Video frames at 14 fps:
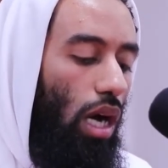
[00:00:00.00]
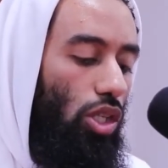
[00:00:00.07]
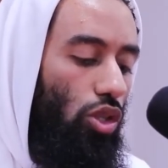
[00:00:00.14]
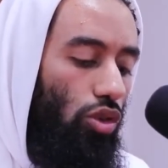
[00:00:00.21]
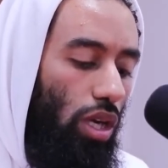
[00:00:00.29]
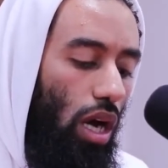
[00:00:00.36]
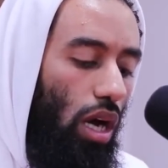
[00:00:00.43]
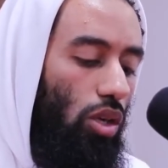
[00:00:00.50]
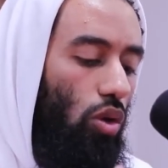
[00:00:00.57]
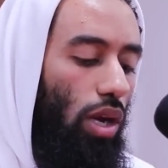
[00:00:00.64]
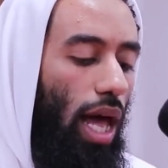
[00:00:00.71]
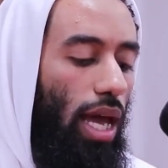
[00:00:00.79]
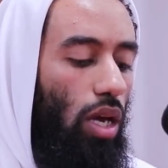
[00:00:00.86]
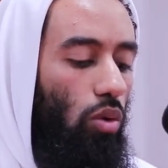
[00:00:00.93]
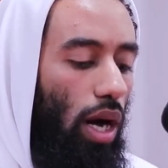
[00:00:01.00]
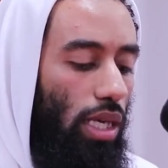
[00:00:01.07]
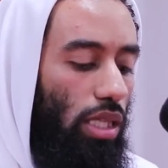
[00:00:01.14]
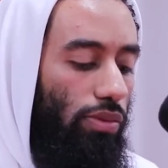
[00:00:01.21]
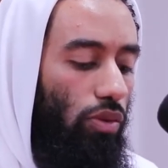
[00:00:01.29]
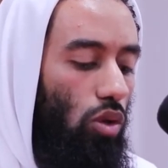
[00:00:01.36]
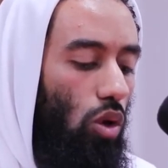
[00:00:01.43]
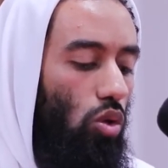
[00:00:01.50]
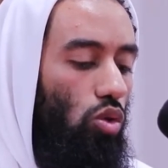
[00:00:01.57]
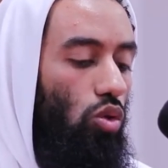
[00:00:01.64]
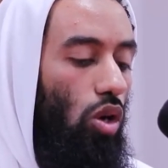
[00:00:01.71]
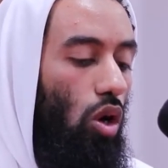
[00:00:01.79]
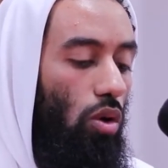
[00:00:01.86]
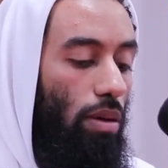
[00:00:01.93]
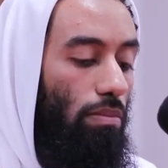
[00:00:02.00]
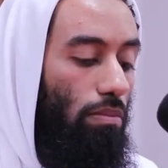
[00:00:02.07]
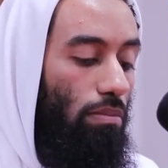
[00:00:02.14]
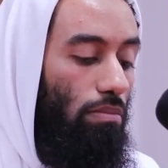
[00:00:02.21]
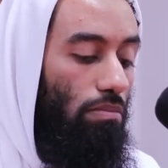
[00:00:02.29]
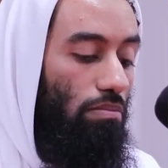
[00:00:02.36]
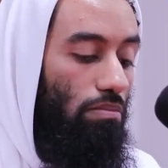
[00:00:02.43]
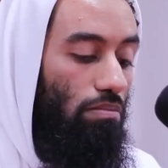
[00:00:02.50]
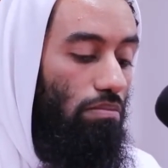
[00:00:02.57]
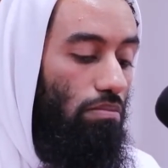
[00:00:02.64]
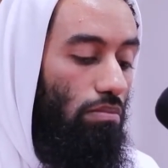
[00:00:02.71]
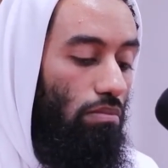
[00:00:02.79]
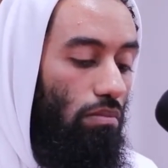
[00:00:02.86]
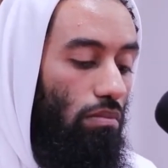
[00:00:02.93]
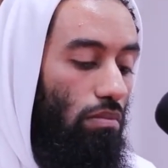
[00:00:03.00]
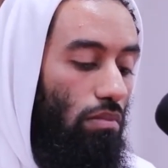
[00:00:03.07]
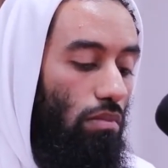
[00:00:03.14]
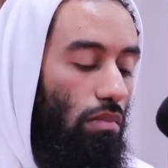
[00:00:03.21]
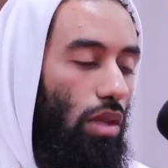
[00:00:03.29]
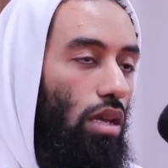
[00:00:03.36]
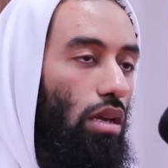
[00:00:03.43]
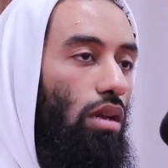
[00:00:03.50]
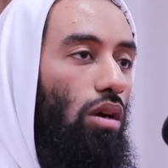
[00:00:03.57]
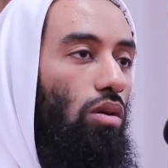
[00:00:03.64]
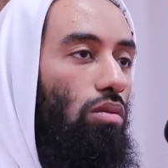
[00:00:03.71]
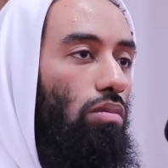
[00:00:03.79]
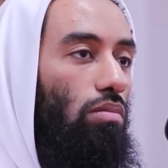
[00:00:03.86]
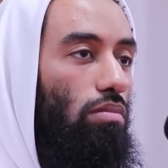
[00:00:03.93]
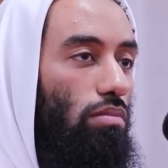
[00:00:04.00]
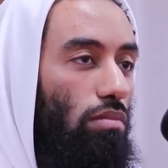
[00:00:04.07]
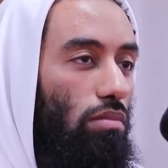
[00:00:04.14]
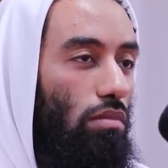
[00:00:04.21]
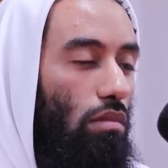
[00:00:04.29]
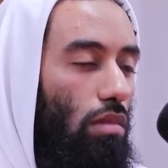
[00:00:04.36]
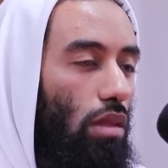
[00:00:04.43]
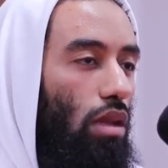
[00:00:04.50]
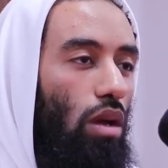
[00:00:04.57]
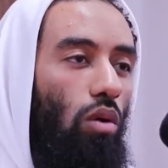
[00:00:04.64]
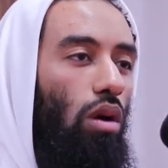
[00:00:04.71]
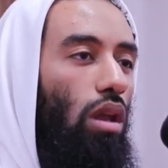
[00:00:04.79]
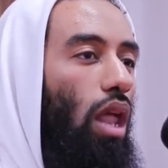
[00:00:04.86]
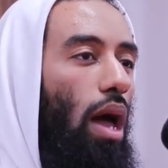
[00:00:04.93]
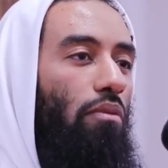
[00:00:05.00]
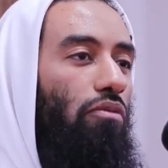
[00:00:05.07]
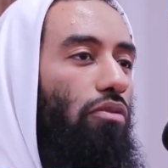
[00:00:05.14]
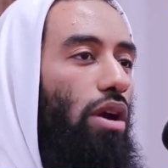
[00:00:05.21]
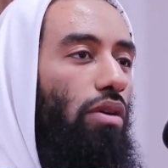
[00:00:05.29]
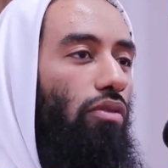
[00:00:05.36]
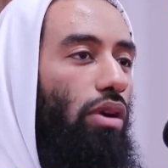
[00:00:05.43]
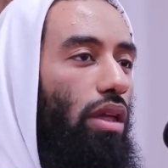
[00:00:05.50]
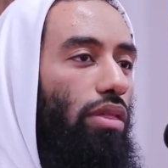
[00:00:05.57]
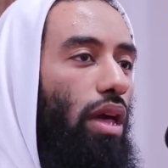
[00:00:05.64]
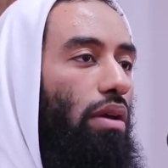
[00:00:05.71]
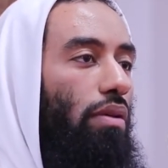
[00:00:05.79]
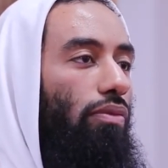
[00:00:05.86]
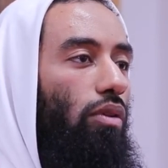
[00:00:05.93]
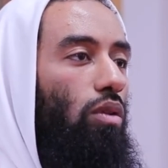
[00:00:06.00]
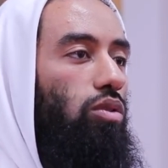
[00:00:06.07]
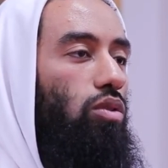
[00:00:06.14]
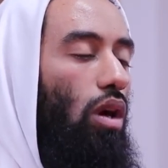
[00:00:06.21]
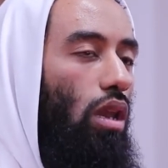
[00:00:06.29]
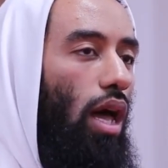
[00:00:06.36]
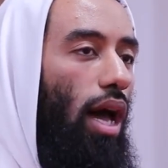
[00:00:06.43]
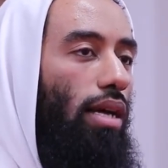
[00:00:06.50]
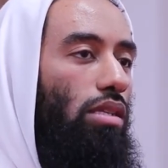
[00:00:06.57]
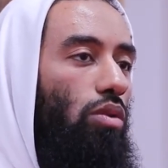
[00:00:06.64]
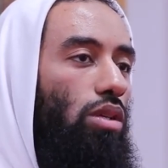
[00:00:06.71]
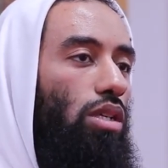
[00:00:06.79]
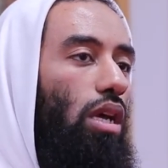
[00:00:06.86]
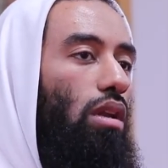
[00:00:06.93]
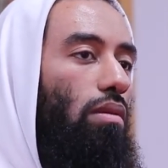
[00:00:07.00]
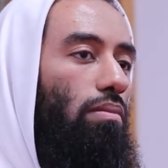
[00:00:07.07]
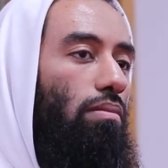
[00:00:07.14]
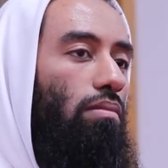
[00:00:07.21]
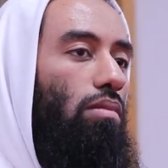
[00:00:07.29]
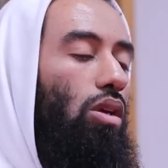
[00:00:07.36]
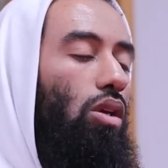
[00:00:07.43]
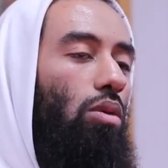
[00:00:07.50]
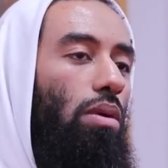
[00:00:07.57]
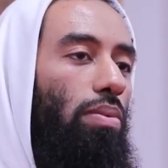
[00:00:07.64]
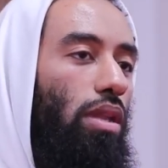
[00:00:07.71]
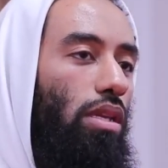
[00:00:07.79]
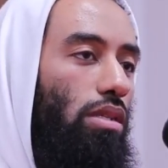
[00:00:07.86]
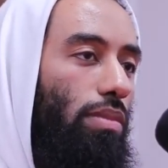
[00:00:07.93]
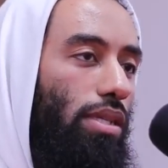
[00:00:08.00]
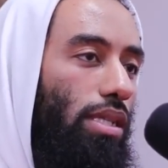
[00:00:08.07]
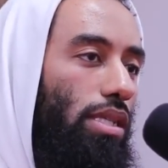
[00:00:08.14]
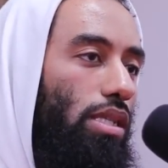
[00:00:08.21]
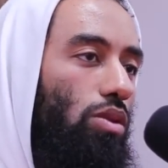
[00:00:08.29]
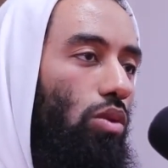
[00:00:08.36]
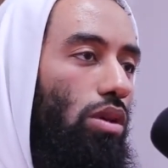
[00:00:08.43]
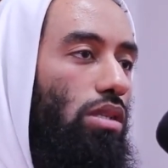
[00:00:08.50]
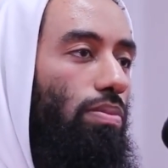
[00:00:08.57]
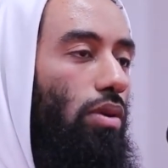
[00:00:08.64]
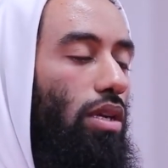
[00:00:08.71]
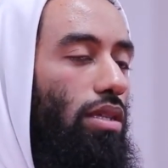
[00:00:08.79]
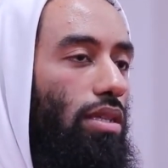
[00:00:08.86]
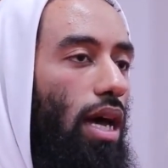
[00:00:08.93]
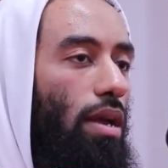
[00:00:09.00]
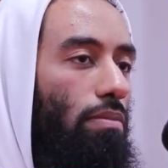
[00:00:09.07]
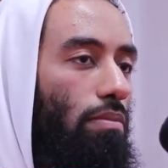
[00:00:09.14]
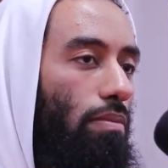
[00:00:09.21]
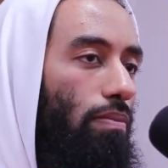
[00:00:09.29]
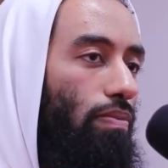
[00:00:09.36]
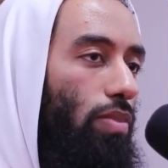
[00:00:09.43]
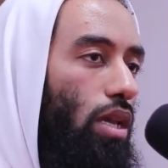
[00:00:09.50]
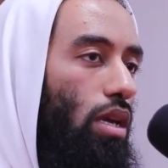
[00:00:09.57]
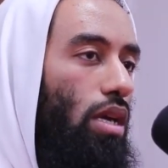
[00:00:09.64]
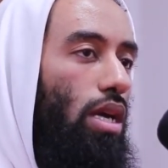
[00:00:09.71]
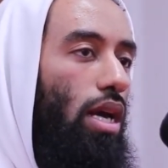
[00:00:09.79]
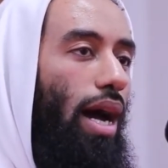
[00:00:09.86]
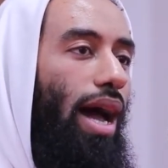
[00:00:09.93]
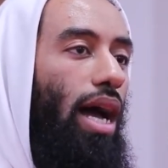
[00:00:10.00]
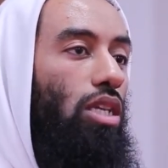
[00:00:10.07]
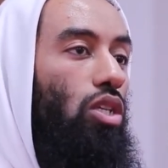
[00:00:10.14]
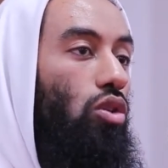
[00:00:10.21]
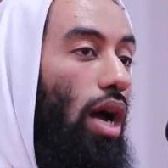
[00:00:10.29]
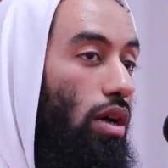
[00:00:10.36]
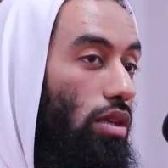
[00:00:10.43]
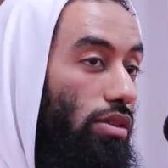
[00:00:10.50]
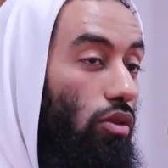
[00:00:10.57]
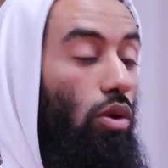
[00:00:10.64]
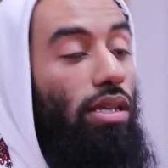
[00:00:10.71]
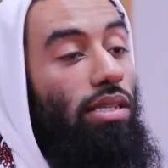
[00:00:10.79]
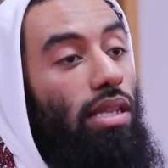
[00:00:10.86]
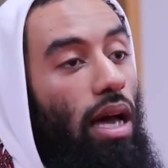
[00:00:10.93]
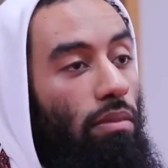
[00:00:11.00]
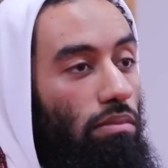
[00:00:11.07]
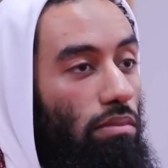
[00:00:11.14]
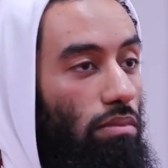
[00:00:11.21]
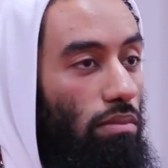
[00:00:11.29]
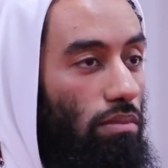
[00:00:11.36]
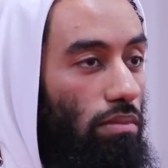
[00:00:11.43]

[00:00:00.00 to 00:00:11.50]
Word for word: Adriano, likewise, for those who know him, you know. Allah, I'm very, very thankful to Allah Azza wa Jal. You know, my brothers and my sisters, once upon a time, I had trials for West Ham.